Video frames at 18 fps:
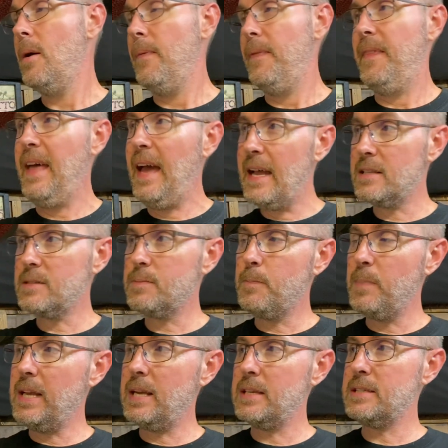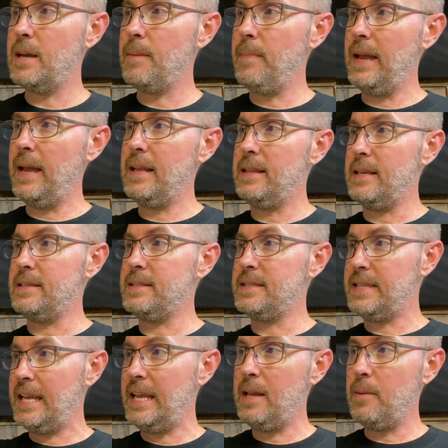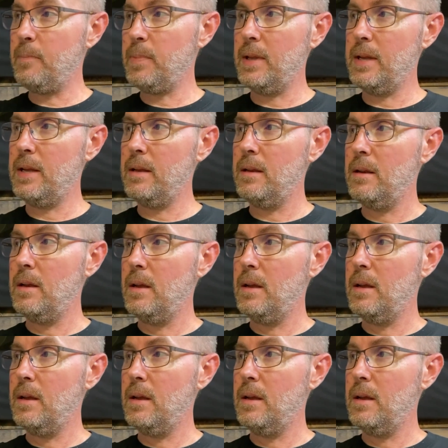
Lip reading: That's because I made this template